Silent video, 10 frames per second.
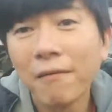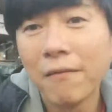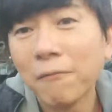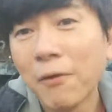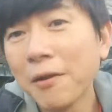
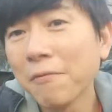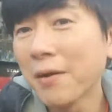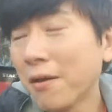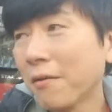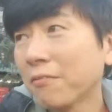one of
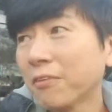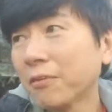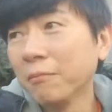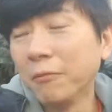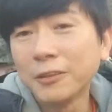my
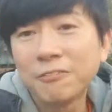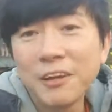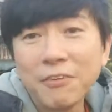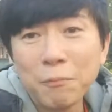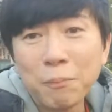most
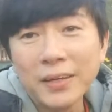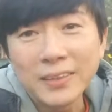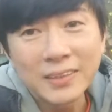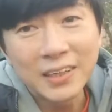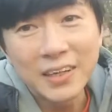favorite
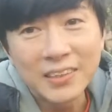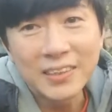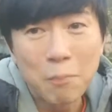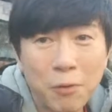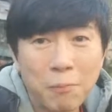places here in
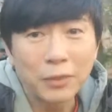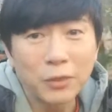Istanbul. One